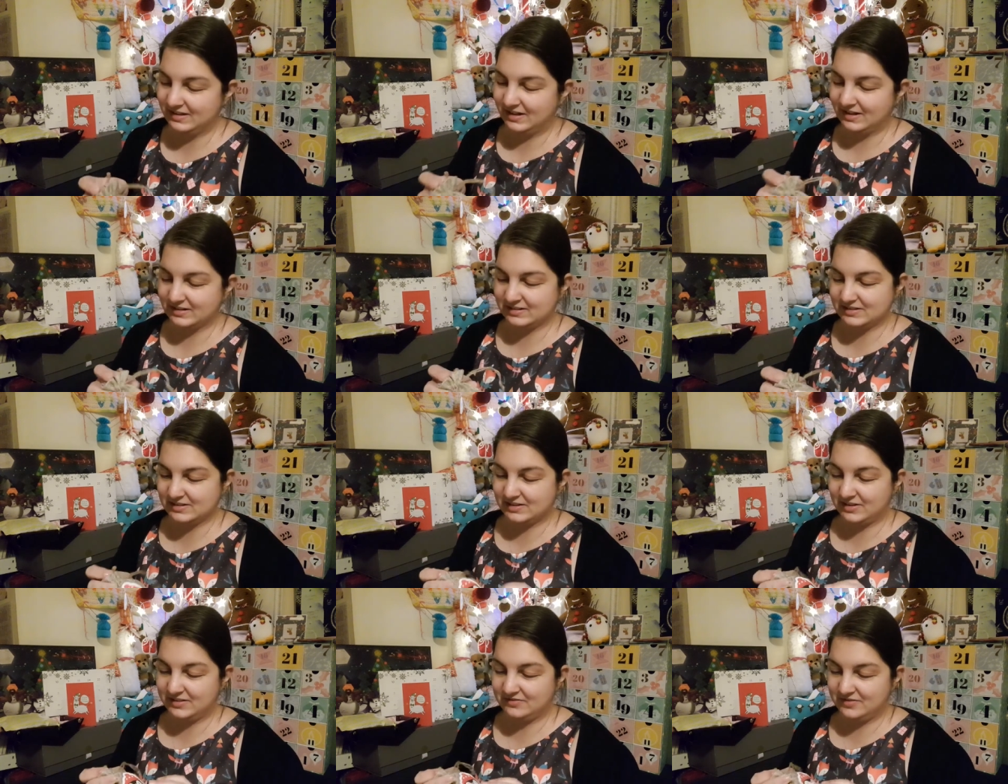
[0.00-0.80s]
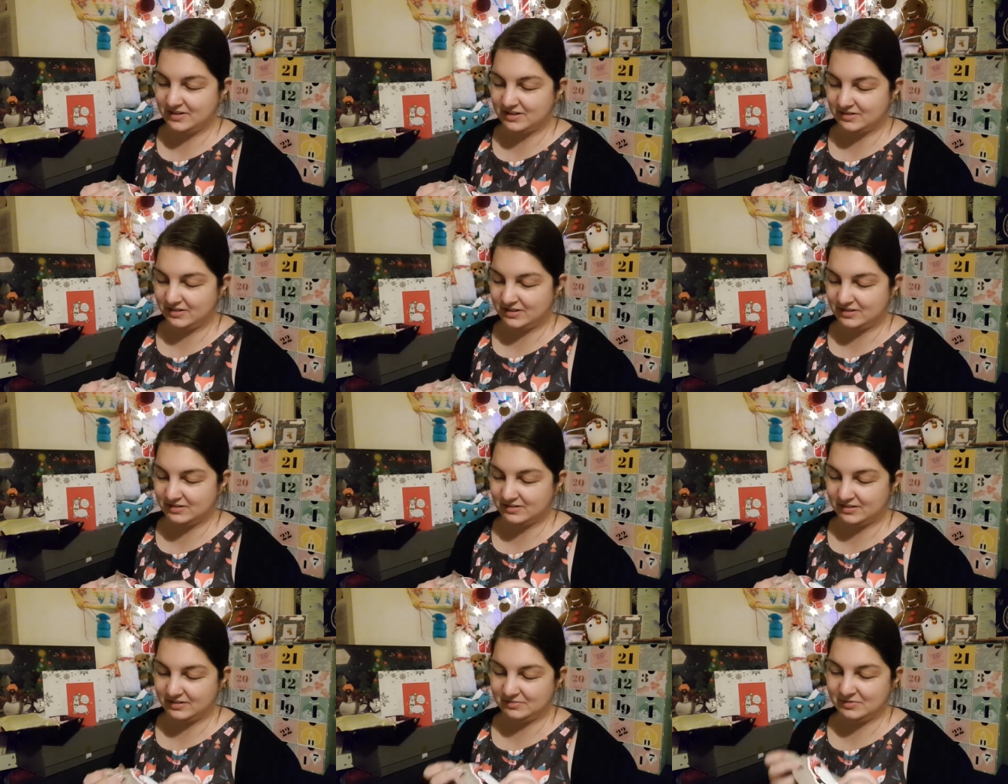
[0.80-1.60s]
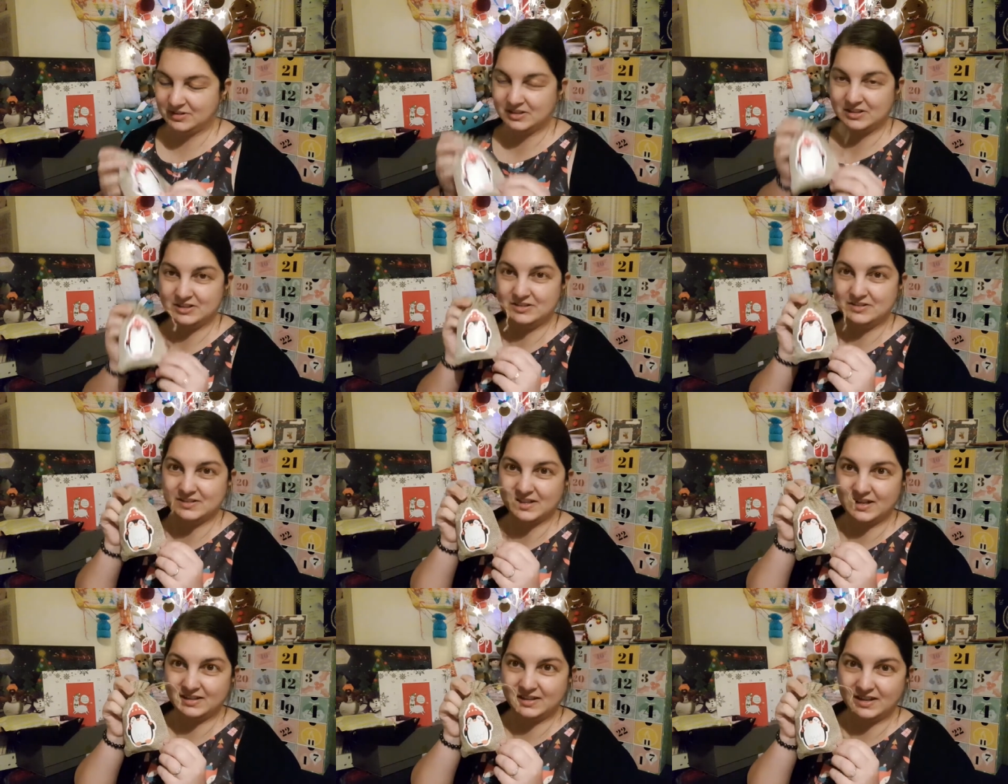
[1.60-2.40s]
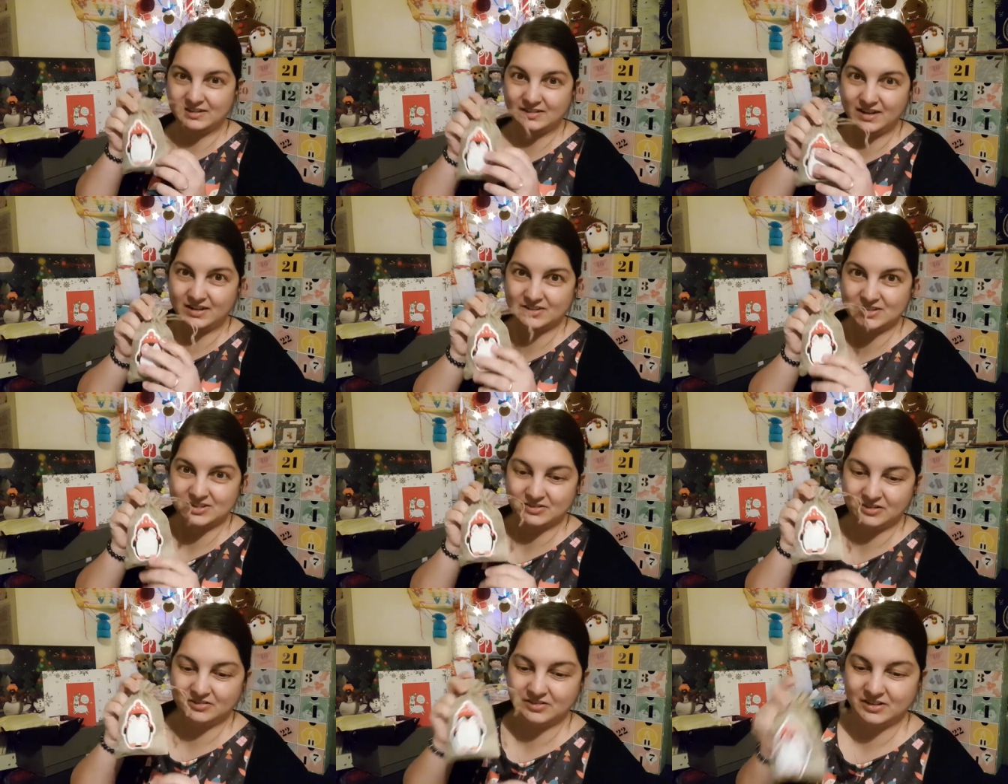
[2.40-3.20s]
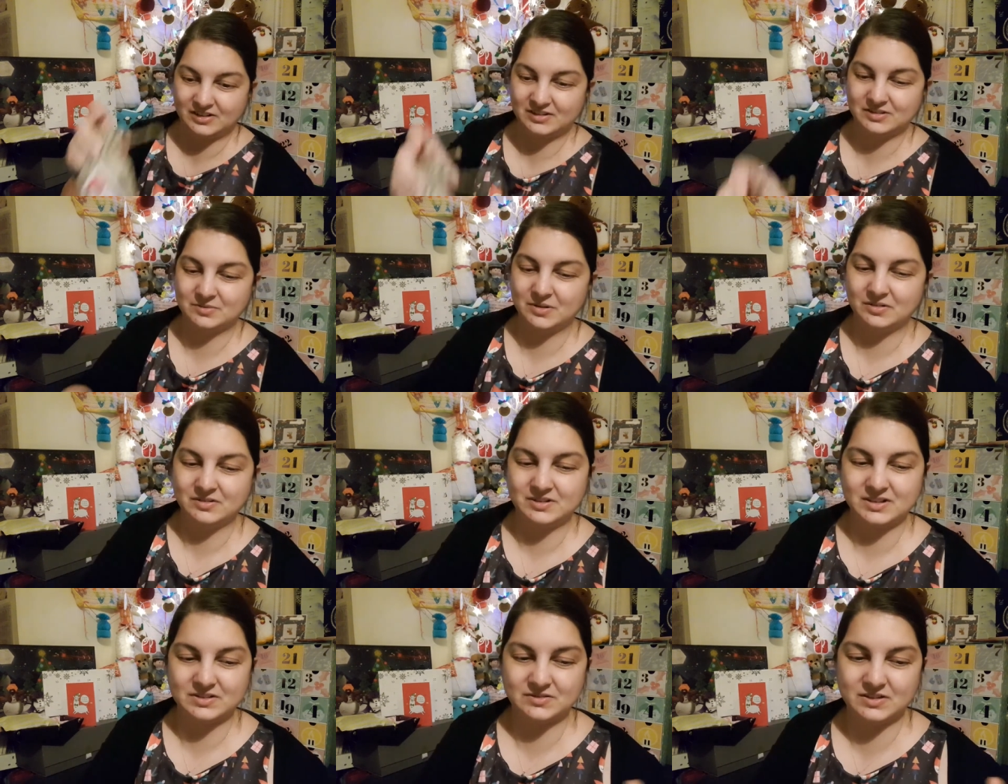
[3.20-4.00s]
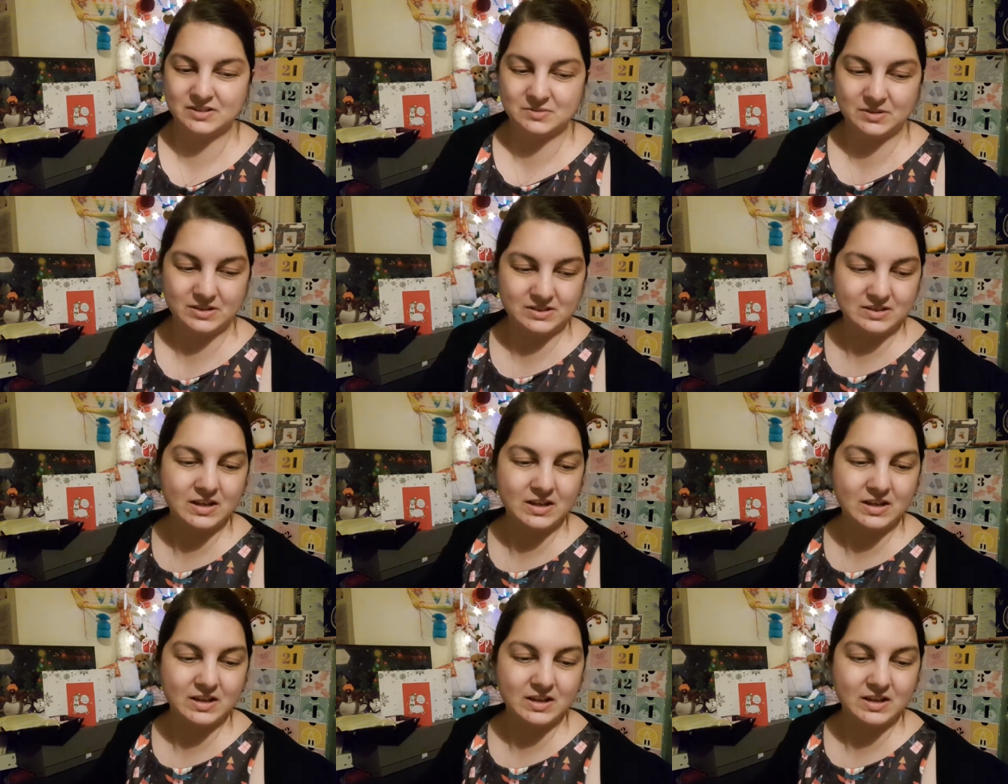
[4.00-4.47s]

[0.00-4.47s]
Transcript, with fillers: And I think I can, I'm going to use that again next year, I think, as well. That's really sweet.